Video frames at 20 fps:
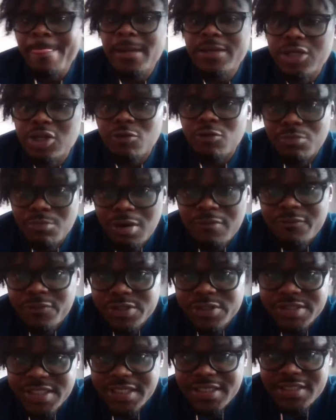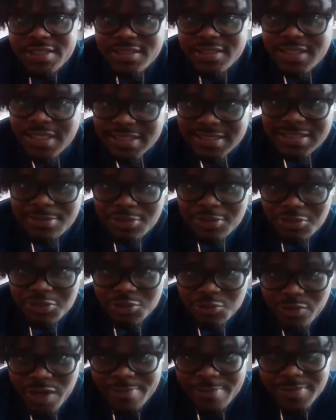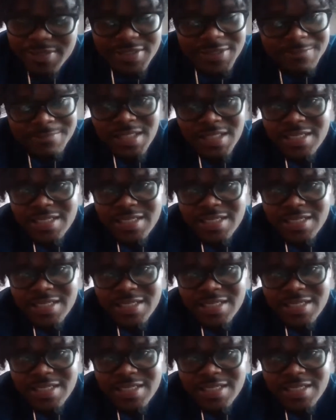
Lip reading: when Mumford did get some of those reps,